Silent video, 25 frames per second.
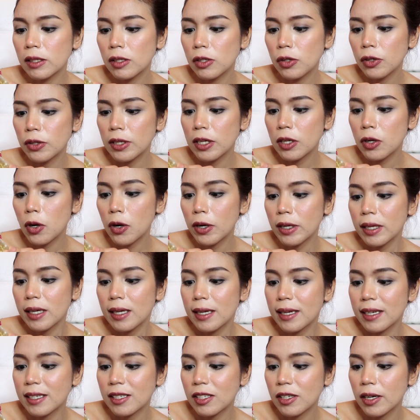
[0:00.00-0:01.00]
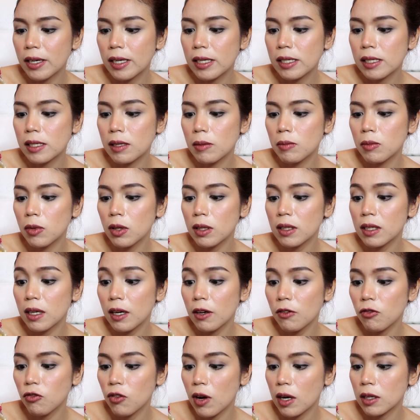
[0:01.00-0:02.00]
Unicorn Elixir is a
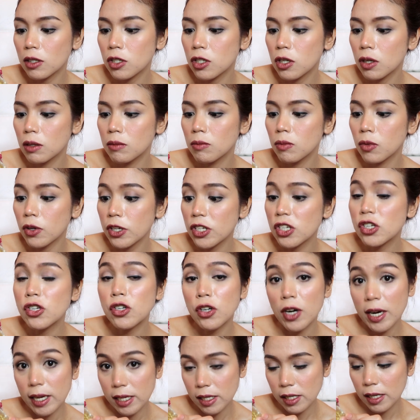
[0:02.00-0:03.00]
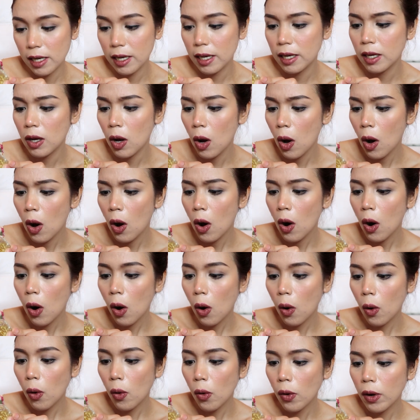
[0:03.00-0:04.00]
multifunction moisturizing
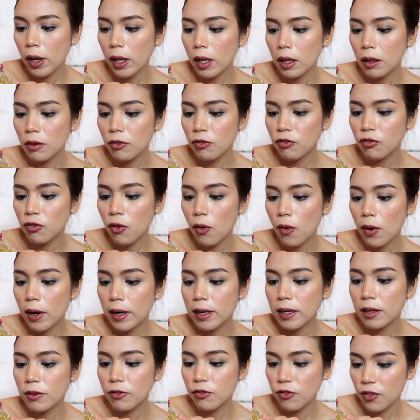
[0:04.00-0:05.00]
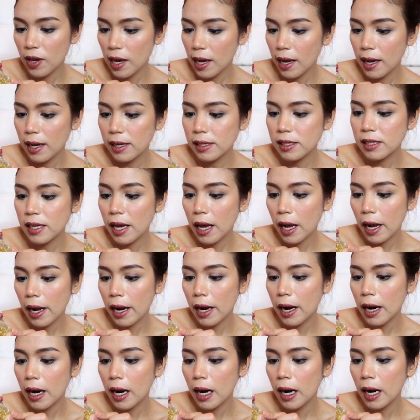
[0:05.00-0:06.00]
oil for the face,
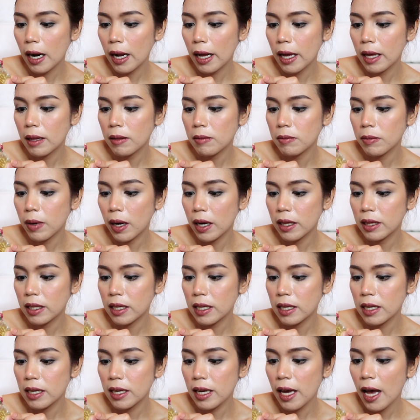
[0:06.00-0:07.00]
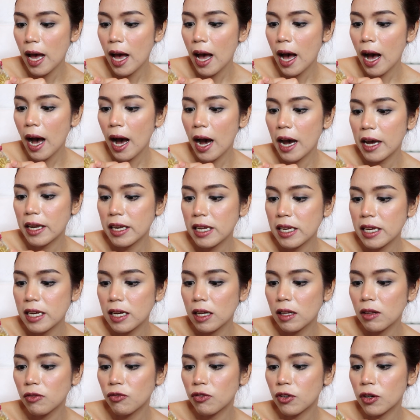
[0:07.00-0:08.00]
hair, and body.
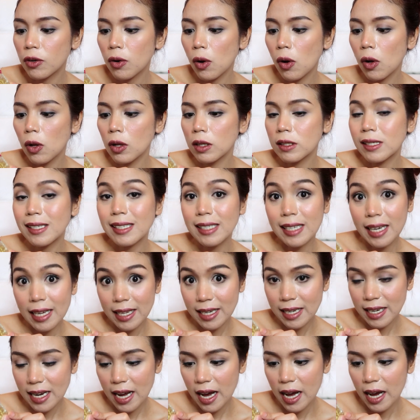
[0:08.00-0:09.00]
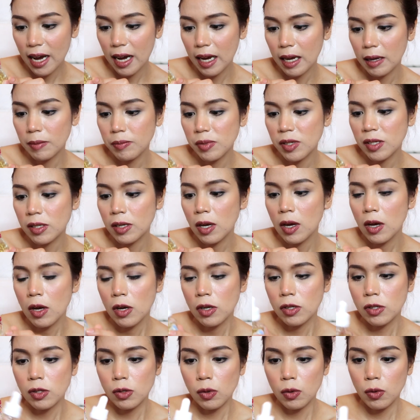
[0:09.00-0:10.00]
Ideal for all skin types.
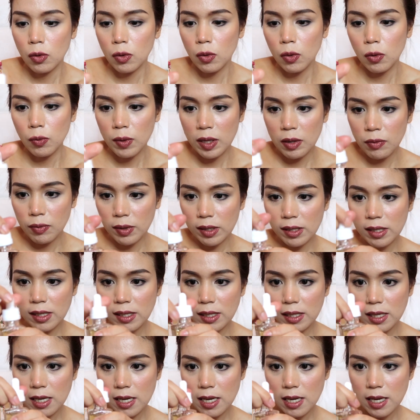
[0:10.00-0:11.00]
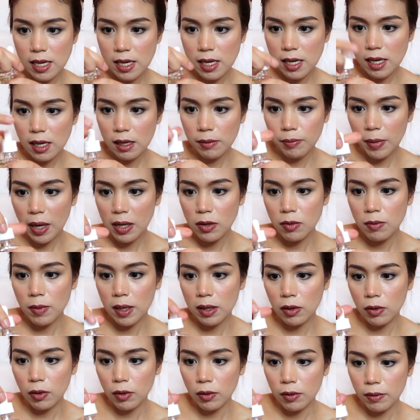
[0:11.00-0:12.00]
So, we will see. Paano
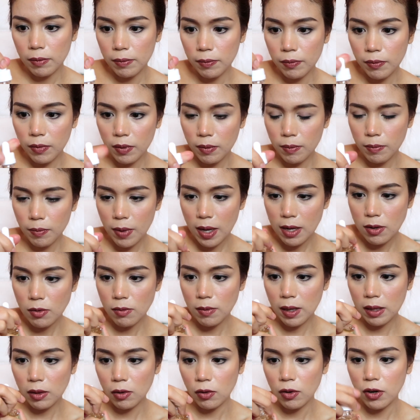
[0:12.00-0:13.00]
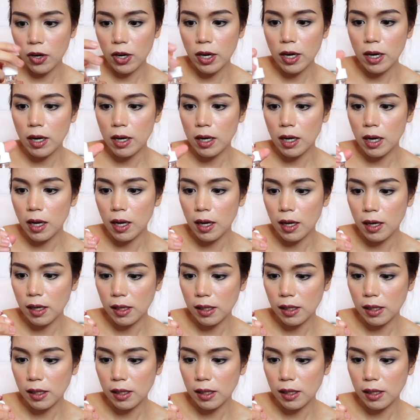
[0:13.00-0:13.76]
ba to? Paano ba to, girl?